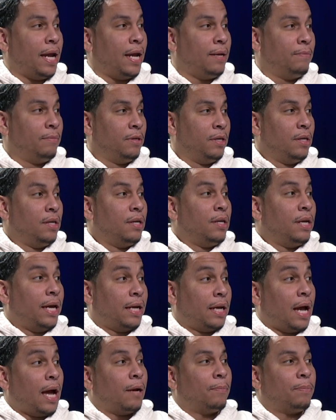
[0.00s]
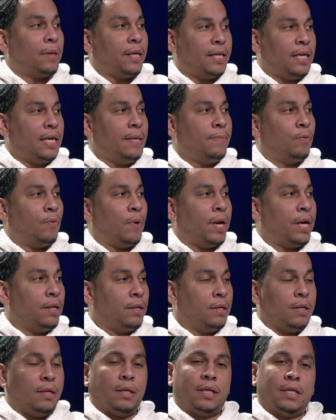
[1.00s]
game and kind of play keep away.
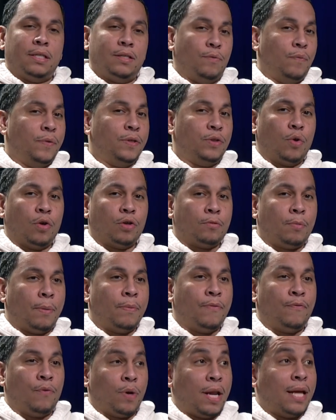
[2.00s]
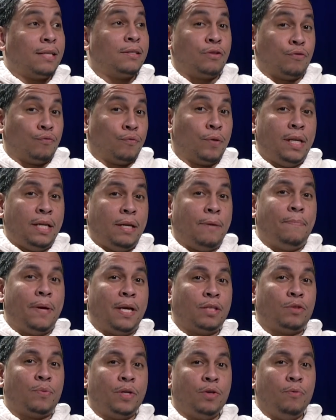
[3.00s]
Because we talked about before, that's really the
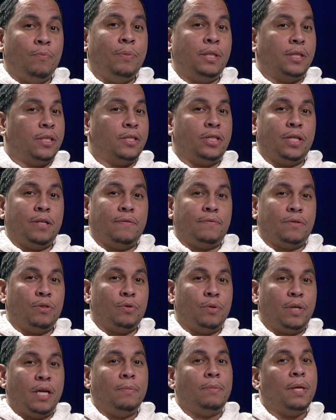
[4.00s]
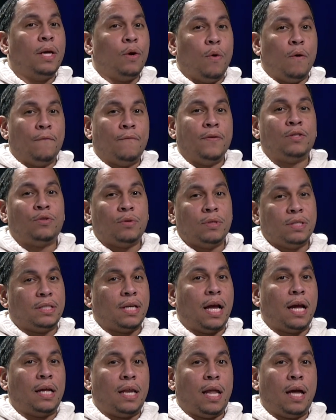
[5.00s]
best way you beat the Chiefs. You keep their offense on the
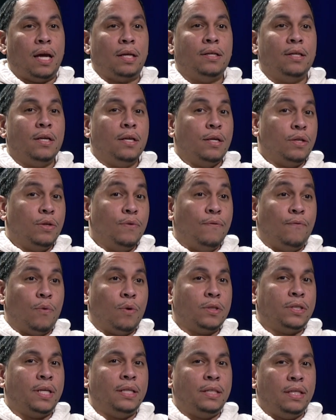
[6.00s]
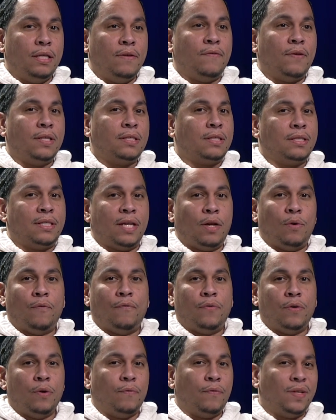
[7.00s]
sideline. You force their defense to stay on the
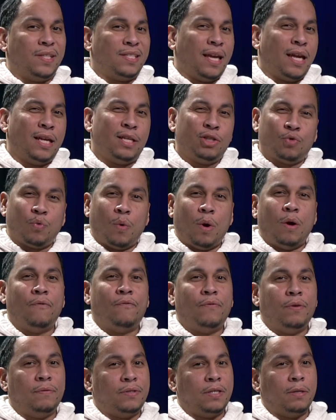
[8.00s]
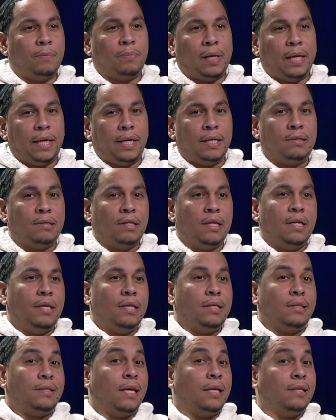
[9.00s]
field for 10, 12, 15 plays.
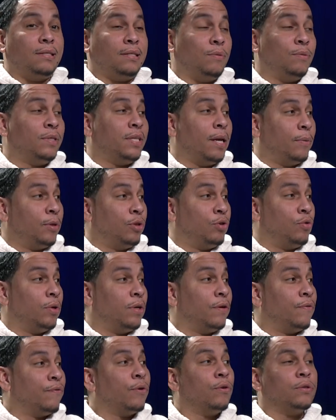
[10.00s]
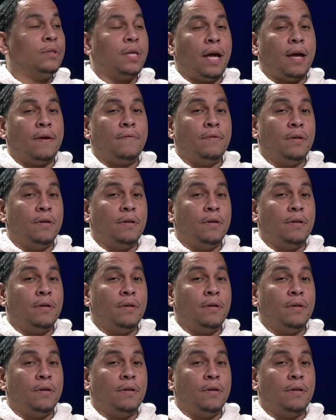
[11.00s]
Mm-hmm. Tennessee was able to do it in the first half.